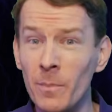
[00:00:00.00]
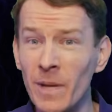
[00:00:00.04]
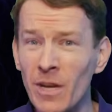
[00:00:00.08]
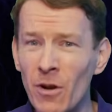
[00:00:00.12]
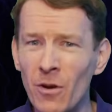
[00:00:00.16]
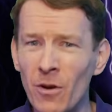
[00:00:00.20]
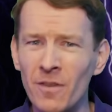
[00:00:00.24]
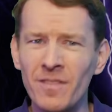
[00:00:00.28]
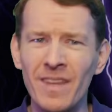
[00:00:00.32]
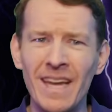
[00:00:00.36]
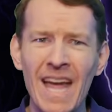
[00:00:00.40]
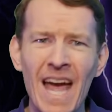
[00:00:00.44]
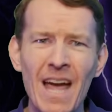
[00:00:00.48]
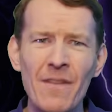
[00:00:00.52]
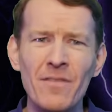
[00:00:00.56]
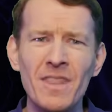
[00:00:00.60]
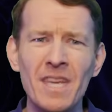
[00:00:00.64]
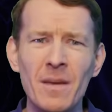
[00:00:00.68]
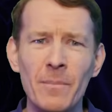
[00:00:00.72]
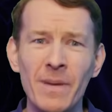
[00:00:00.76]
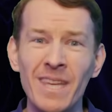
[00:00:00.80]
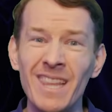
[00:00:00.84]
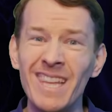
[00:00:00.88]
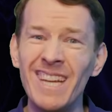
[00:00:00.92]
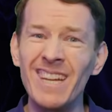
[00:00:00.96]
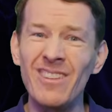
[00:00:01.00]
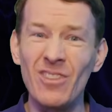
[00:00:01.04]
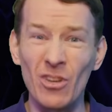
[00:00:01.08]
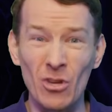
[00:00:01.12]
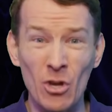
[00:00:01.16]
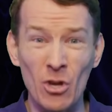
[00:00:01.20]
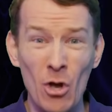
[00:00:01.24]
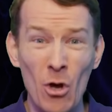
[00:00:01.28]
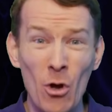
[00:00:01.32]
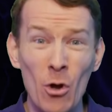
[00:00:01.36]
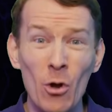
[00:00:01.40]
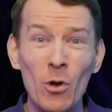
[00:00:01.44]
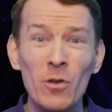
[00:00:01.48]
because they have the ability to
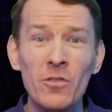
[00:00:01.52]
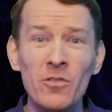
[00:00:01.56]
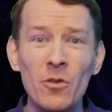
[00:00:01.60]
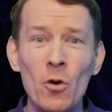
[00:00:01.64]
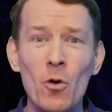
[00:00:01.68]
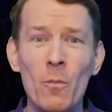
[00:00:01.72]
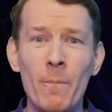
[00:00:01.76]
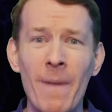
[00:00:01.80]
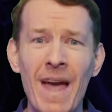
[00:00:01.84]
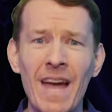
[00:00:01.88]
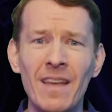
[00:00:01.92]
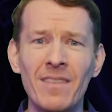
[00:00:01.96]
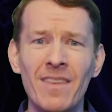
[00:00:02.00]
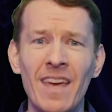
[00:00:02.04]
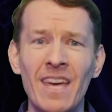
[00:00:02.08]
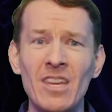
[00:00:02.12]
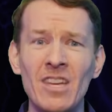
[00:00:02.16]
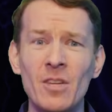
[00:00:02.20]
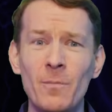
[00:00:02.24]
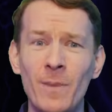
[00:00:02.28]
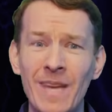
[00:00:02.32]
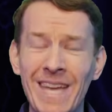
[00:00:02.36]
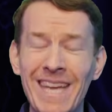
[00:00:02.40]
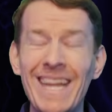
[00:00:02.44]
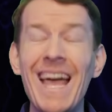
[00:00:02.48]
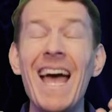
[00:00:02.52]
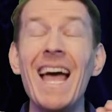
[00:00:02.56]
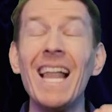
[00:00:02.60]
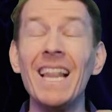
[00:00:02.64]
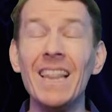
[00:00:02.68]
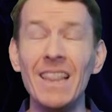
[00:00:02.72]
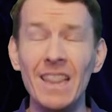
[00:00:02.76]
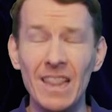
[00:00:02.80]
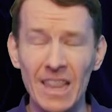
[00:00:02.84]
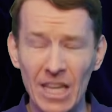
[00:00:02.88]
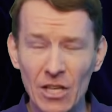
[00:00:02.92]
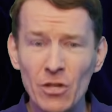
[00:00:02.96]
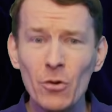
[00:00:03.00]
curse your max HP
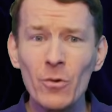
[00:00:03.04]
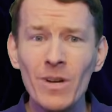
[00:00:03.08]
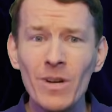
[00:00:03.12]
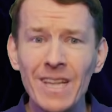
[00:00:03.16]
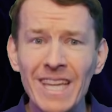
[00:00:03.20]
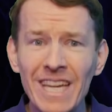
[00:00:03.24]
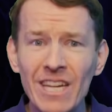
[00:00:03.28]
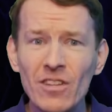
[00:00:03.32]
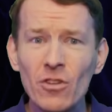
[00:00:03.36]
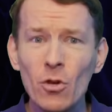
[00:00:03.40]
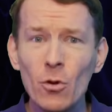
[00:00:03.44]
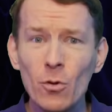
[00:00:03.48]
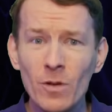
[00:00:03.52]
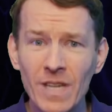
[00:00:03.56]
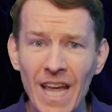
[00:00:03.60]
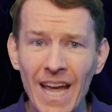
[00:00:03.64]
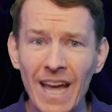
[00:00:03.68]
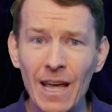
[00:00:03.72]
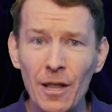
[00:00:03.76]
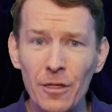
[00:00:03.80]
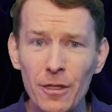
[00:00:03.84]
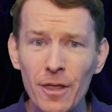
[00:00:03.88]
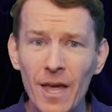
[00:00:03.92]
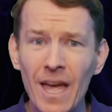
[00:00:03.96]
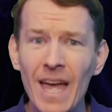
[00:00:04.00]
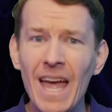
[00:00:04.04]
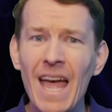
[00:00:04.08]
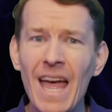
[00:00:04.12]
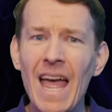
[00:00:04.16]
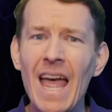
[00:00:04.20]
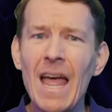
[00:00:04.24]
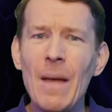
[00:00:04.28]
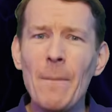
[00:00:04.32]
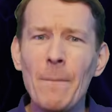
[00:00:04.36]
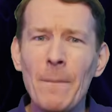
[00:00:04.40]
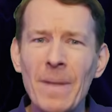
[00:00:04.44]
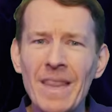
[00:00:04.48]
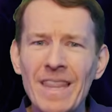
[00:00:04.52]
literally to death.
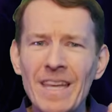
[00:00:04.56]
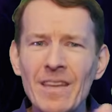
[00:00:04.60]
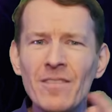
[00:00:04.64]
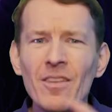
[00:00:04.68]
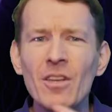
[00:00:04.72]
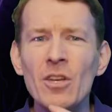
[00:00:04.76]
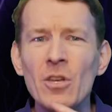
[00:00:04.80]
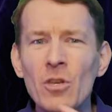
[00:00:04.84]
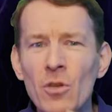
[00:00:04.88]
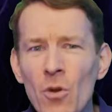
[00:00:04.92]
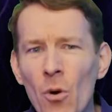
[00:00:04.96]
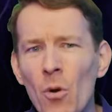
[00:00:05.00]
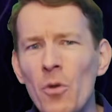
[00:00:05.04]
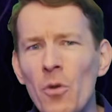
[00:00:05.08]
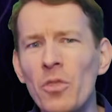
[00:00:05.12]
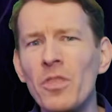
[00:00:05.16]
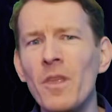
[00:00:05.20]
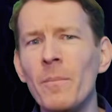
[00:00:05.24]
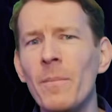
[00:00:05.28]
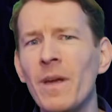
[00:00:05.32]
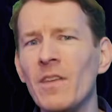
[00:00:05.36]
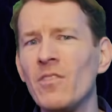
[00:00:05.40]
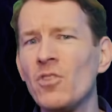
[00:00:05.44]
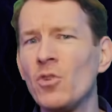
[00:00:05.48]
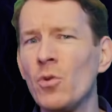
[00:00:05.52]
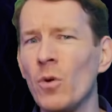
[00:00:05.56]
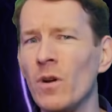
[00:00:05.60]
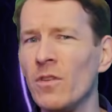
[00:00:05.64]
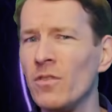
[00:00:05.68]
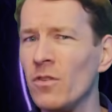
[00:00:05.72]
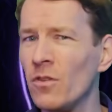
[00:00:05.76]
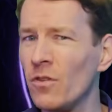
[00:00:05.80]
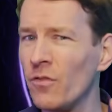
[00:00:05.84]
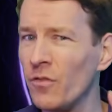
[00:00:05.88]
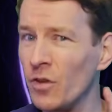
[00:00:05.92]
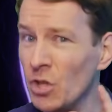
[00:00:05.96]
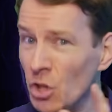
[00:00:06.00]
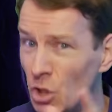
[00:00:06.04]
But these are not the best
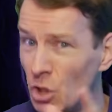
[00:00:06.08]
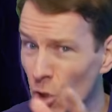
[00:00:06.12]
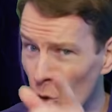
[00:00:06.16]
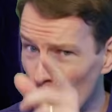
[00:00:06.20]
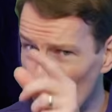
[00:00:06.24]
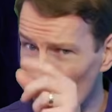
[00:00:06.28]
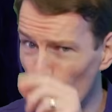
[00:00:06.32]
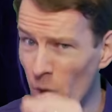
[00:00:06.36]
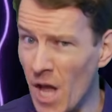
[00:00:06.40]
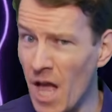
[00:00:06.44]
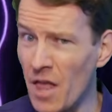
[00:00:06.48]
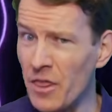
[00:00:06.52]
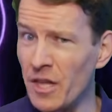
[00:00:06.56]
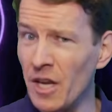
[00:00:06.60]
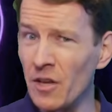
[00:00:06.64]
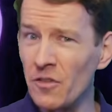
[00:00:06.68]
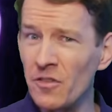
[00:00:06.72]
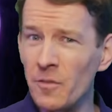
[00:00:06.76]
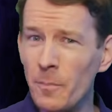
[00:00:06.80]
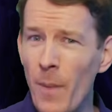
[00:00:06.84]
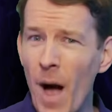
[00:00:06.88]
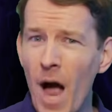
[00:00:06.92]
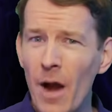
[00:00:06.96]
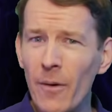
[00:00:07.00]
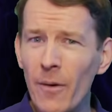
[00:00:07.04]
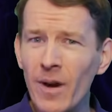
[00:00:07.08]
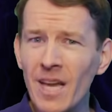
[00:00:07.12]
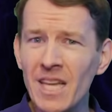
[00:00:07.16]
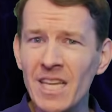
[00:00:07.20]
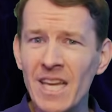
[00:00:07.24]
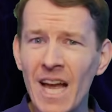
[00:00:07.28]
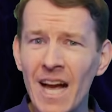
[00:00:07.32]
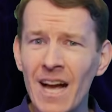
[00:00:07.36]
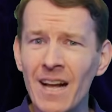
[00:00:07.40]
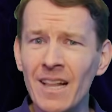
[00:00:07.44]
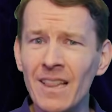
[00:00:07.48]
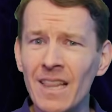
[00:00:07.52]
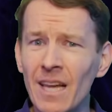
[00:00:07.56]
choices for you, the aspiring
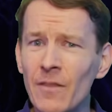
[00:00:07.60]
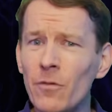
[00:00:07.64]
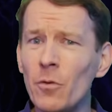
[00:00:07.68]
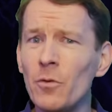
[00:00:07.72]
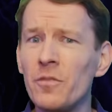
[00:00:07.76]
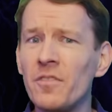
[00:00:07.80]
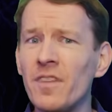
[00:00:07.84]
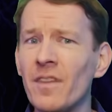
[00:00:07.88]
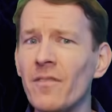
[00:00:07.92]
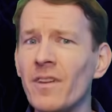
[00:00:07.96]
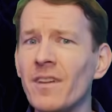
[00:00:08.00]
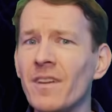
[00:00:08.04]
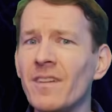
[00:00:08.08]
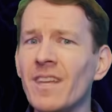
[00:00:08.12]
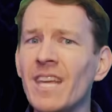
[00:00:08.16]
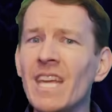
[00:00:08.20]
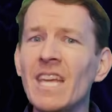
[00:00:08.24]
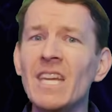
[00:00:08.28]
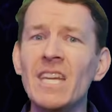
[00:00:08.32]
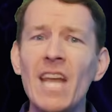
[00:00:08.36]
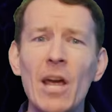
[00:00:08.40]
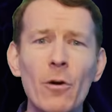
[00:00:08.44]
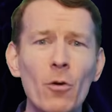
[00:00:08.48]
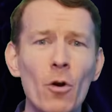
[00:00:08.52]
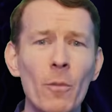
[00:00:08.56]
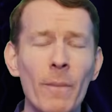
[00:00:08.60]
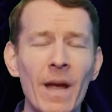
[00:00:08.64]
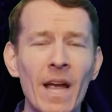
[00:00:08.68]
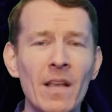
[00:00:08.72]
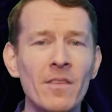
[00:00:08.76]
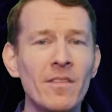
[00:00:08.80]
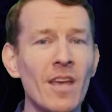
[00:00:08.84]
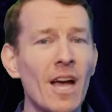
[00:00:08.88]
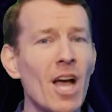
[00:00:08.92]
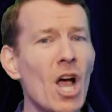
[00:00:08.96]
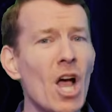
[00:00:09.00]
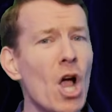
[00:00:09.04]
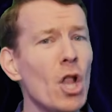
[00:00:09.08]
young level 17
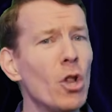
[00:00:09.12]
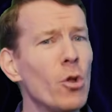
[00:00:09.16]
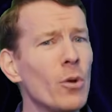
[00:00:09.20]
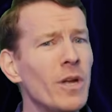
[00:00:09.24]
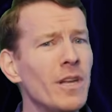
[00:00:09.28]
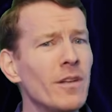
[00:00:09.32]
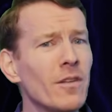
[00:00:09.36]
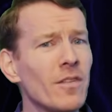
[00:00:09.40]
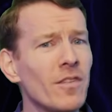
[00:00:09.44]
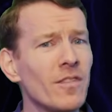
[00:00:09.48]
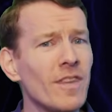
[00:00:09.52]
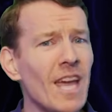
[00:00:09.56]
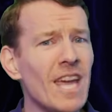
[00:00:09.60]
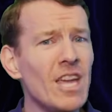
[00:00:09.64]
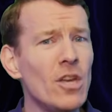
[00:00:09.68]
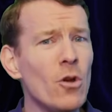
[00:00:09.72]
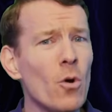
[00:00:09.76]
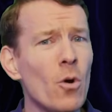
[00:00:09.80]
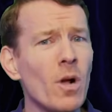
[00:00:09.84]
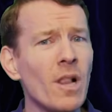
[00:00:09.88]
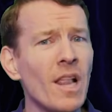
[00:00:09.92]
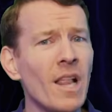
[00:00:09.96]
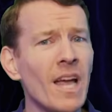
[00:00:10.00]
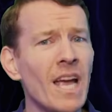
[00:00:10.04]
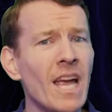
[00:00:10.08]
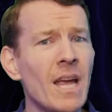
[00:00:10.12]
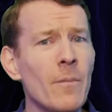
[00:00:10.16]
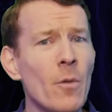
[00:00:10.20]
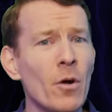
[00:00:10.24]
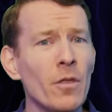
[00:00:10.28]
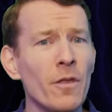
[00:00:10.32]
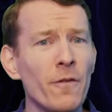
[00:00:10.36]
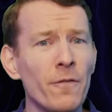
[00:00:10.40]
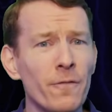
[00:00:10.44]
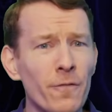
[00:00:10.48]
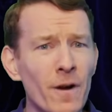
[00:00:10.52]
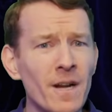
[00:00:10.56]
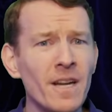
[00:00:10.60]
necromancer looking to stake your claim on
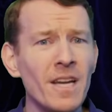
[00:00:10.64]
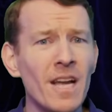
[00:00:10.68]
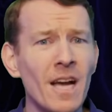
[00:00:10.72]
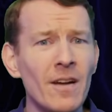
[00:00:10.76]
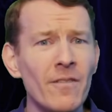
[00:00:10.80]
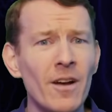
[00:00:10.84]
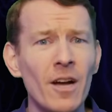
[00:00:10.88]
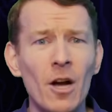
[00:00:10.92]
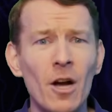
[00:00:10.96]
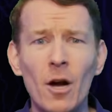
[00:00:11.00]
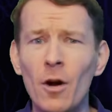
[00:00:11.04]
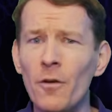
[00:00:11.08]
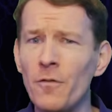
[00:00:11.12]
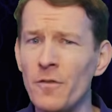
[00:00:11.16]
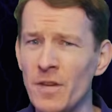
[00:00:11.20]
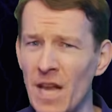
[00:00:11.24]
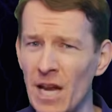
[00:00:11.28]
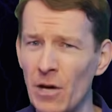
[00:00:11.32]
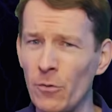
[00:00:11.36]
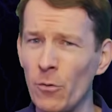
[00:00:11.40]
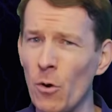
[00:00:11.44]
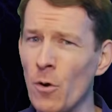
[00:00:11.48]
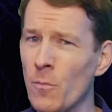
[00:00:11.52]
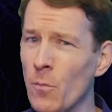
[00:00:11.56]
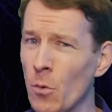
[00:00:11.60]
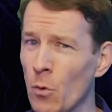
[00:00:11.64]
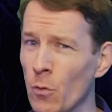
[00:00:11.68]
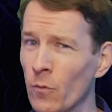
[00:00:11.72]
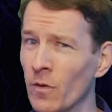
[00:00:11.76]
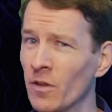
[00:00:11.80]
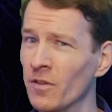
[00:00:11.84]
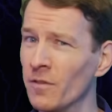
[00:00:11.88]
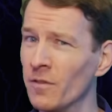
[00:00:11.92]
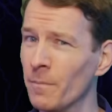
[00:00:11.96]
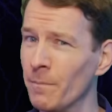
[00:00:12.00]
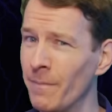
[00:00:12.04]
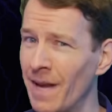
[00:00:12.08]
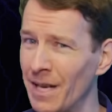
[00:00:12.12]
the front cover of Necro
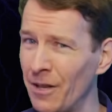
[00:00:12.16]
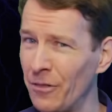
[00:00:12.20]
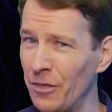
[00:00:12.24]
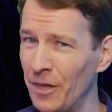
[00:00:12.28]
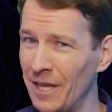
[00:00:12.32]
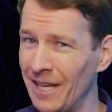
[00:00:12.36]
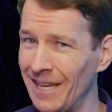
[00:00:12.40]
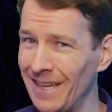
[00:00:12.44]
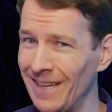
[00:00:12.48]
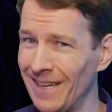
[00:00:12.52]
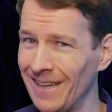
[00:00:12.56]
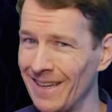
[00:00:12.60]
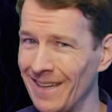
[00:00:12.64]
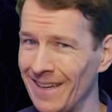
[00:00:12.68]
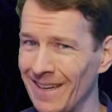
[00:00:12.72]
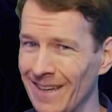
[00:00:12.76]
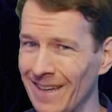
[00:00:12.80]
Movers Monthly.